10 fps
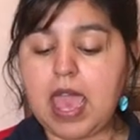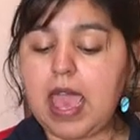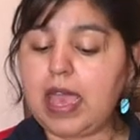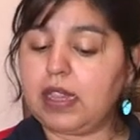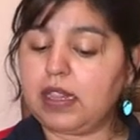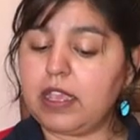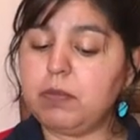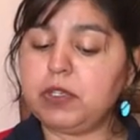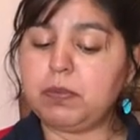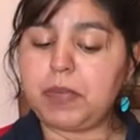and
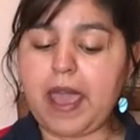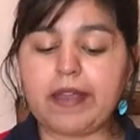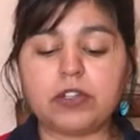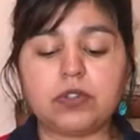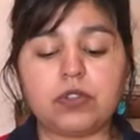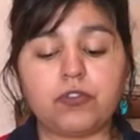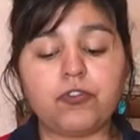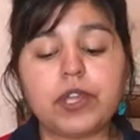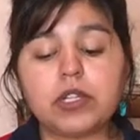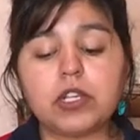limped back to the
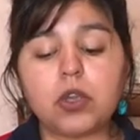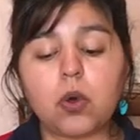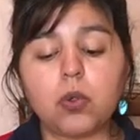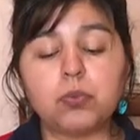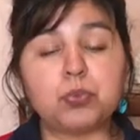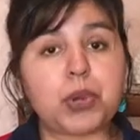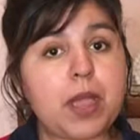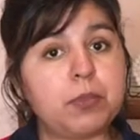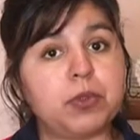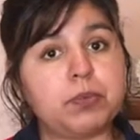friendly old
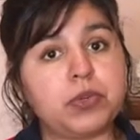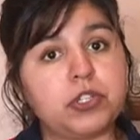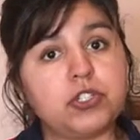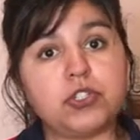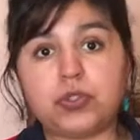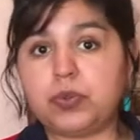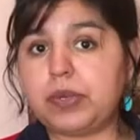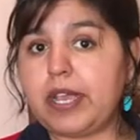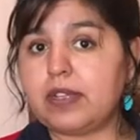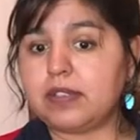bramble bush to
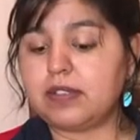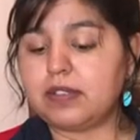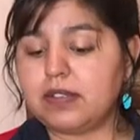rest.